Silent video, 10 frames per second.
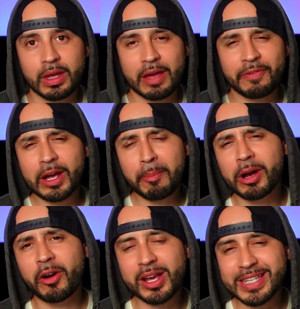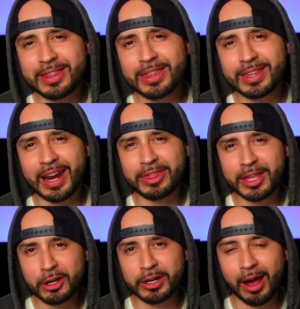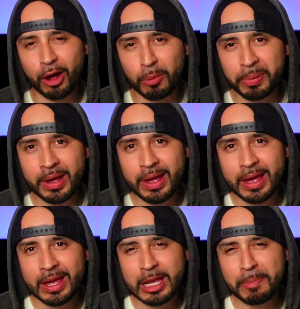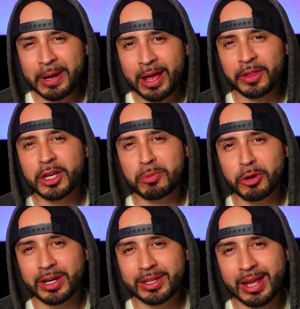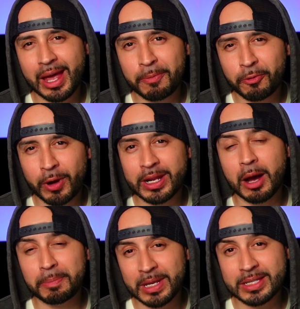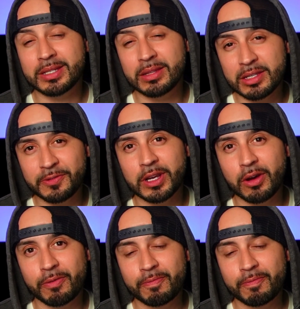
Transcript: If I come across anything that I think could help, keep an eye on the community tab for any updates to this video.